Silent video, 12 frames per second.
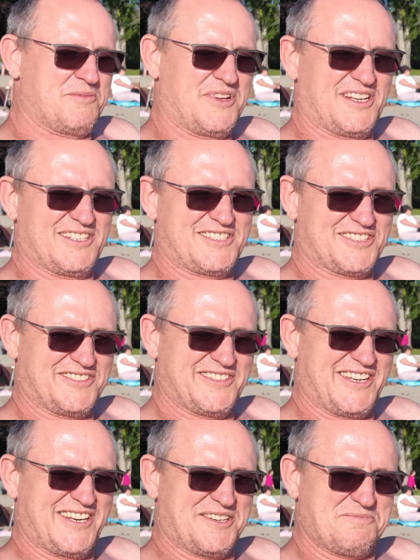But until
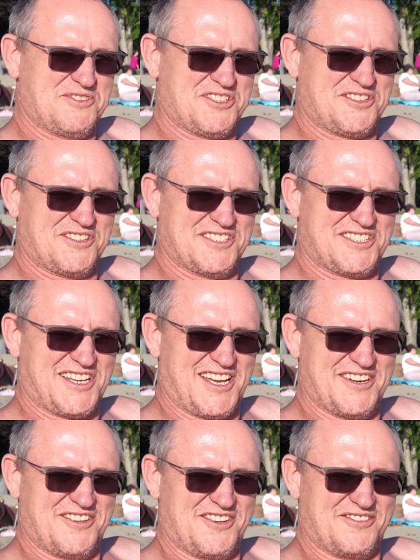then, I'm just gonna
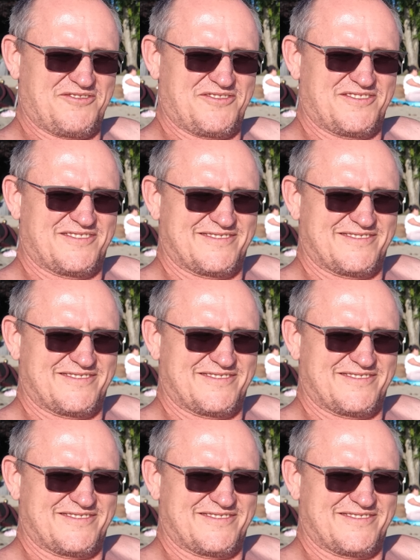sign off.